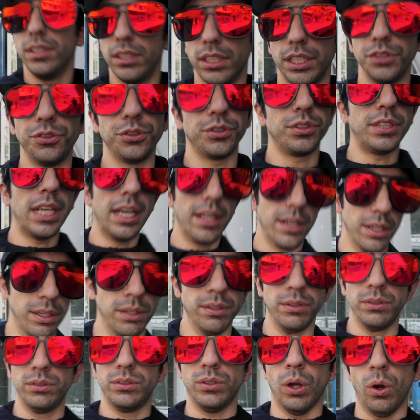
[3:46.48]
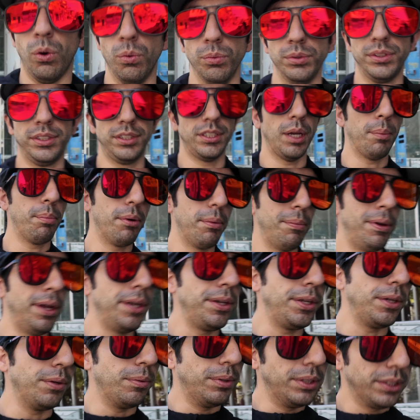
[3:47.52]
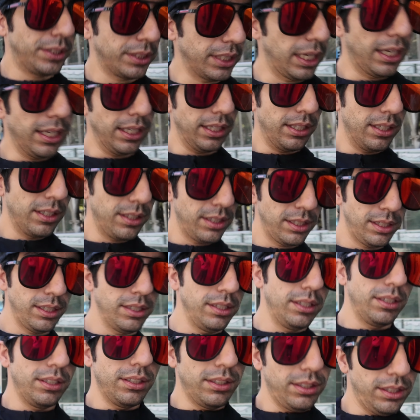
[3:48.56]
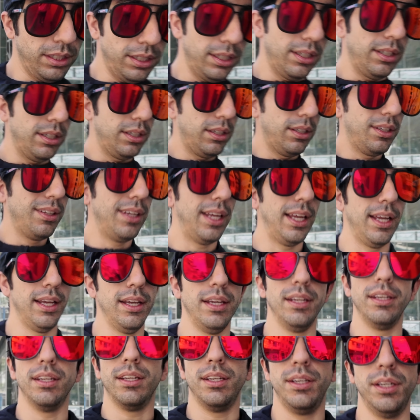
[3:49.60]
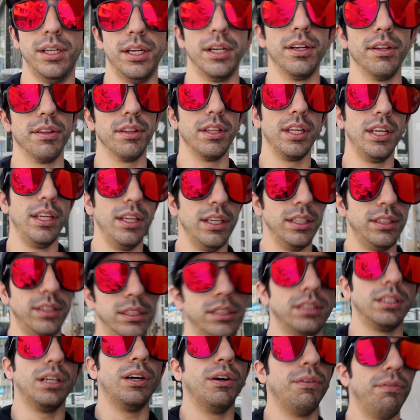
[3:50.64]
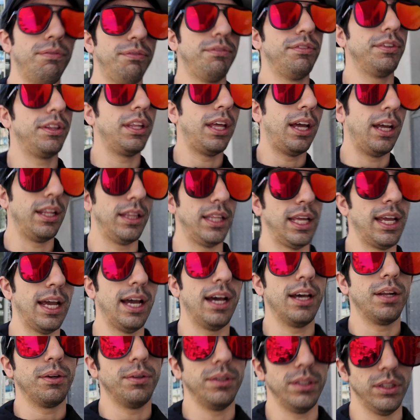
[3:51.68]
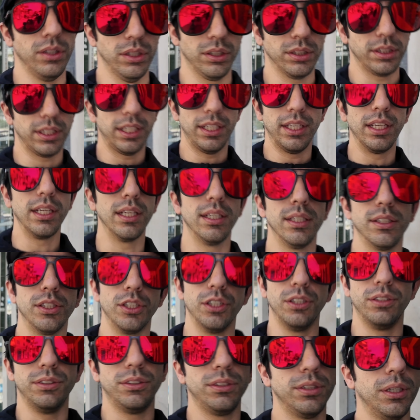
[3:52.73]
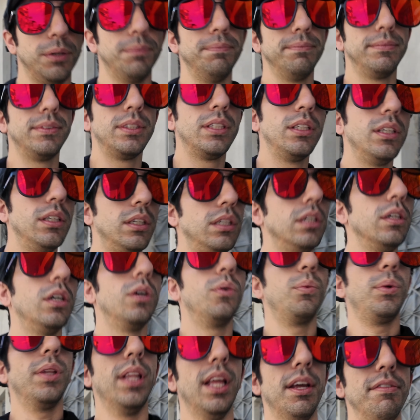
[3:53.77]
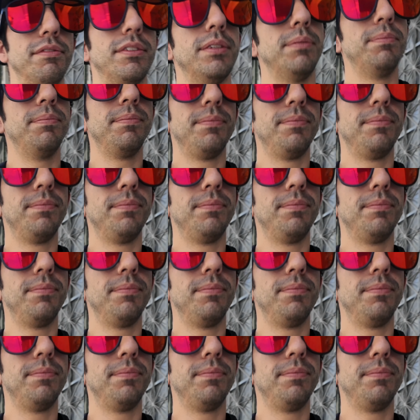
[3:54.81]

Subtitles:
They just had a own separate menu inside. And none of the stuff that they had looked any good, so we left.